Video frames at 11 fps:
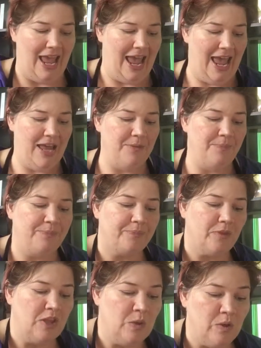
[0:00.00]
and
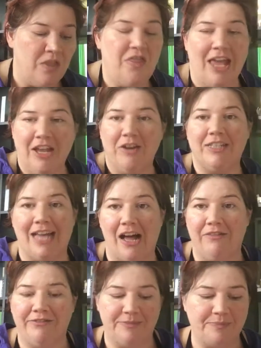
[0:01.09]
you will thank
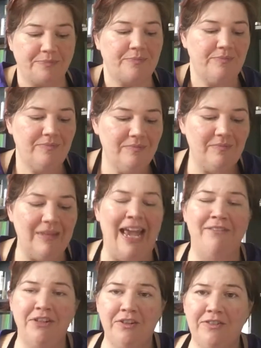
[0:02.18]
yourself
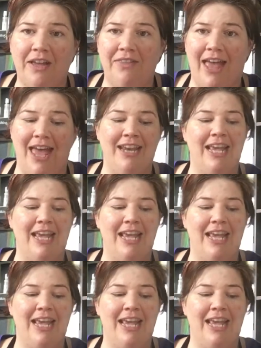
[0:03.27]
after you've done that.